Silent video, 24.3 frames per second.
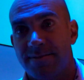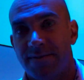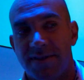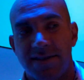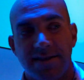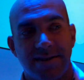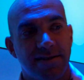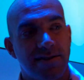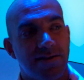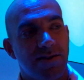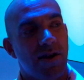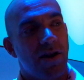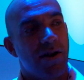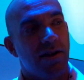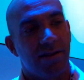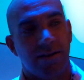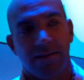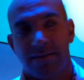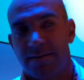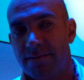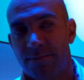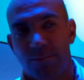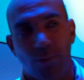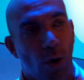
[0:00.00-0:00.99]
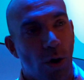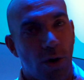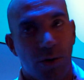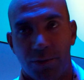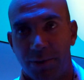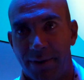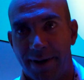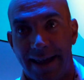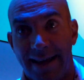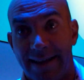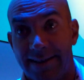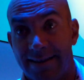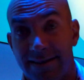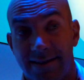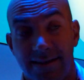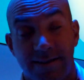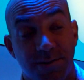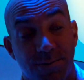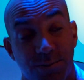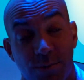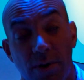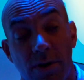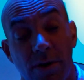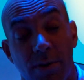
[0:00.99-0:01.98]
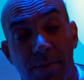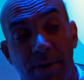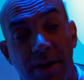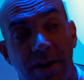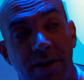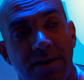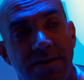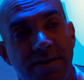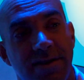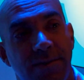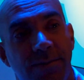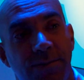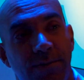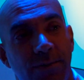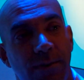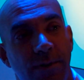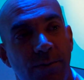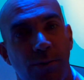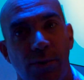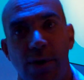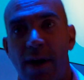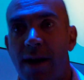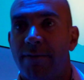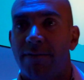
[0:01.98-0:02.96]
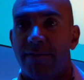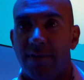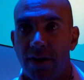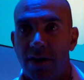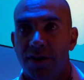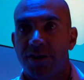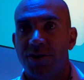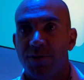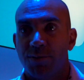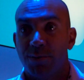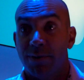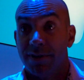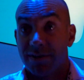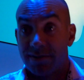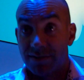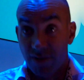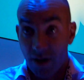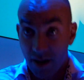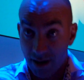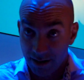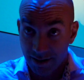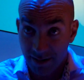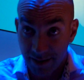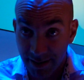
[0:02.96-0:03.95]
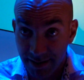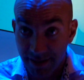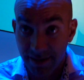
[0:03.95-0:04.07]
This is not work-related." It's wrong, because if we have lunch, we'll talk